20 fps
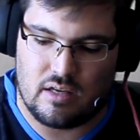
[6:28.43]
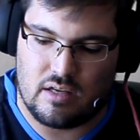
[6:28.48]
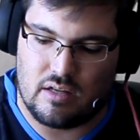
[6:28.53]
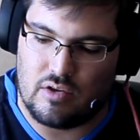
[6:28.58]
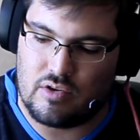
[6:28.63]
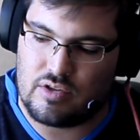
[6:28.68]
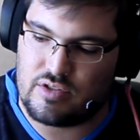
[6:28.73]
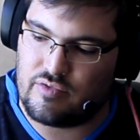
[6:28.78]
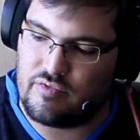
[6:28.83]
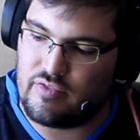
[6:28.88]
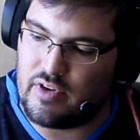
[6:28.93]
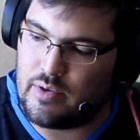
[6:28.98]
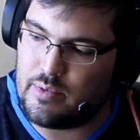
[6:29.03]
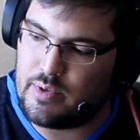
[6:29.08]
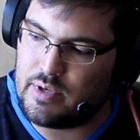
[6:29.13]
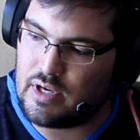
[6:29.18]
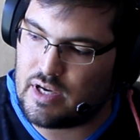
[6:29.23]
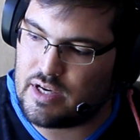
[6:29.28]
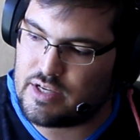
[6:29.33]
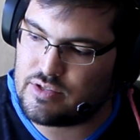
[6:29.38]
it looks
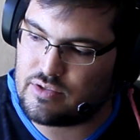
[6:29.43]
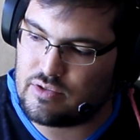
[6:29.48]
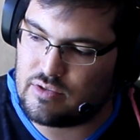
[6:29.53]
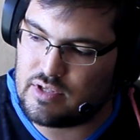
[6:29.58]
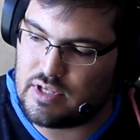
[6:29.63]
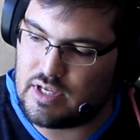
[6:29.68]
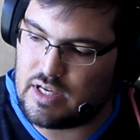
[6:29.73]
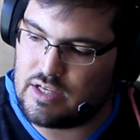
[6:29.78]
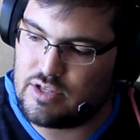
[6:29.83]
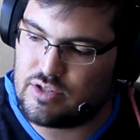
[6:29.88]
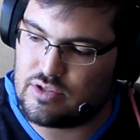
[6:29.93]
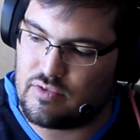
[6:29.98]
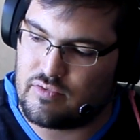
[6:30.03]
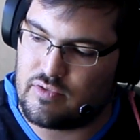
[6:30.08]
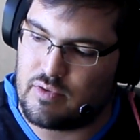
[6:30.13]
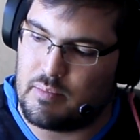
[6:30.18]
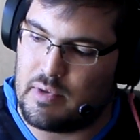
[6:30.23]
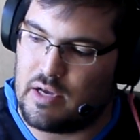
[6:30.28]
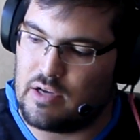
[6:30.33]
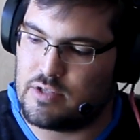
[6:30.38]
very nice on the edges
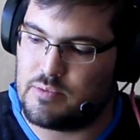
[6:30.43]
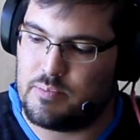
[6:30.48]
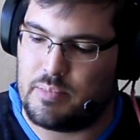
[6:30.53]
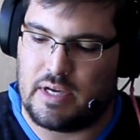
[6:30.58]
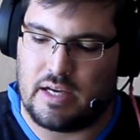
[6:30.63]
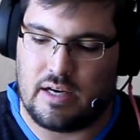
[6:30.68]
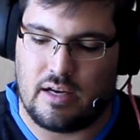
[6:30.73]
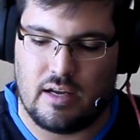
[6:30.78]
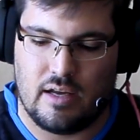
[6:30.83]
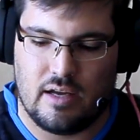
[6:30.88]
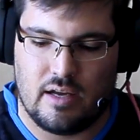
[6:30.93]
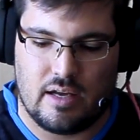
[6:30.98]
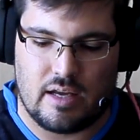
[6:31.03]
of the mouse pad,